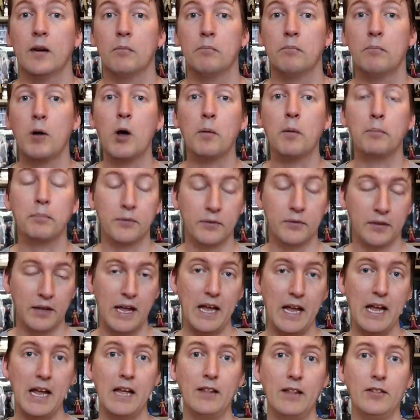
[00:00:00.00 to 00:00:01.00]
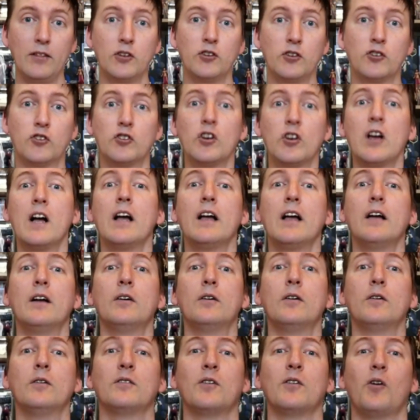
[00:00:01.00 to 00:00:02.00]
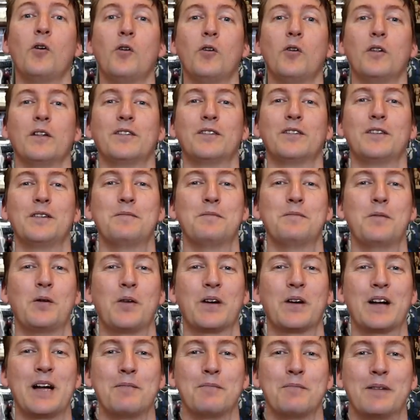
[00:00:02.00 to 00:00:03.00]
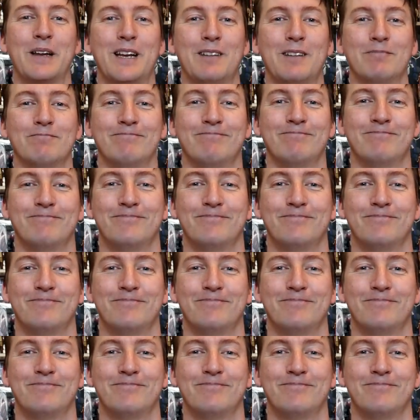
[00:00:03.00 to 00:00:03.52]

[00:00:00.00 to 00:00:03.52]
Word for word: Pops and the Child, all this and more coming up.